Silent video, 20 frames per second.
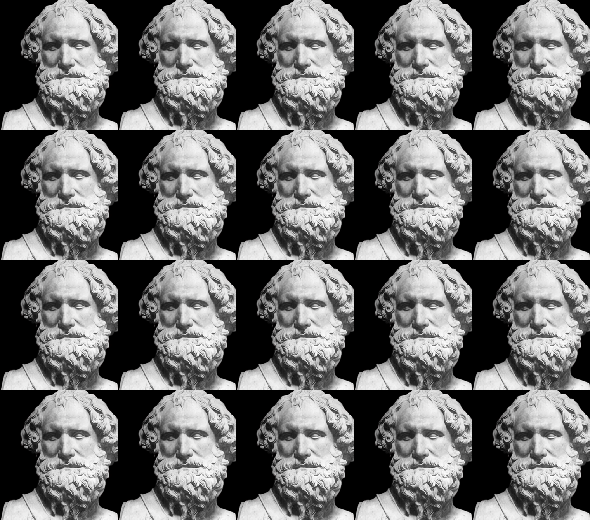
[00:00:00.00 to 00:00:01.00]

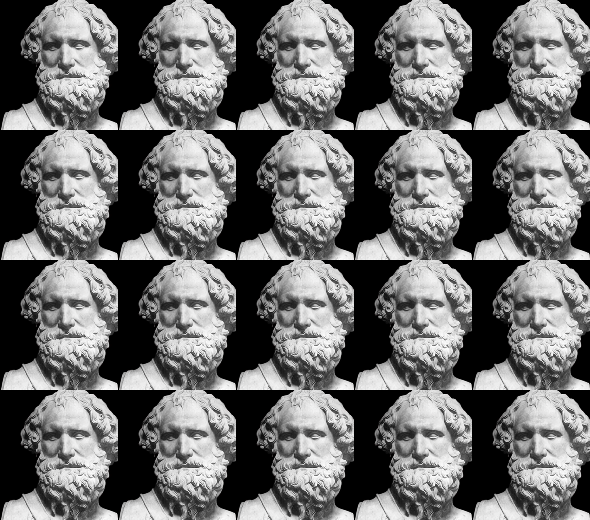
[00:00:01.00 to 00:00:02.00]
[no speech]